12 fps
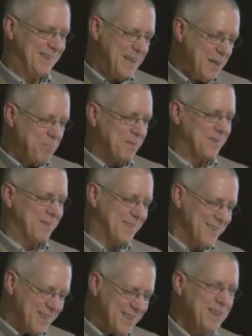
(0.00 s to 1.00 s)
keeps
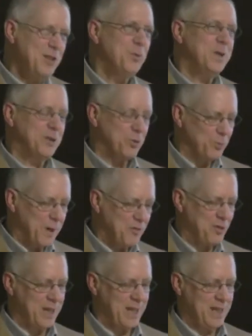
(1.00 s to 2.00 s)
continuing to
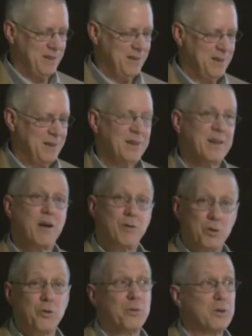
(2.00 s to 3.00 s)
resonate in our
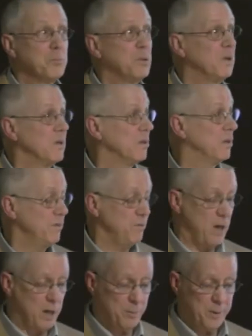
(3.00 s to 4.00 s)
current political
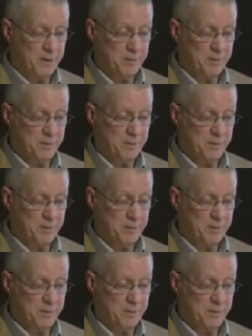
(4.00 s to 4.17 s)
environment.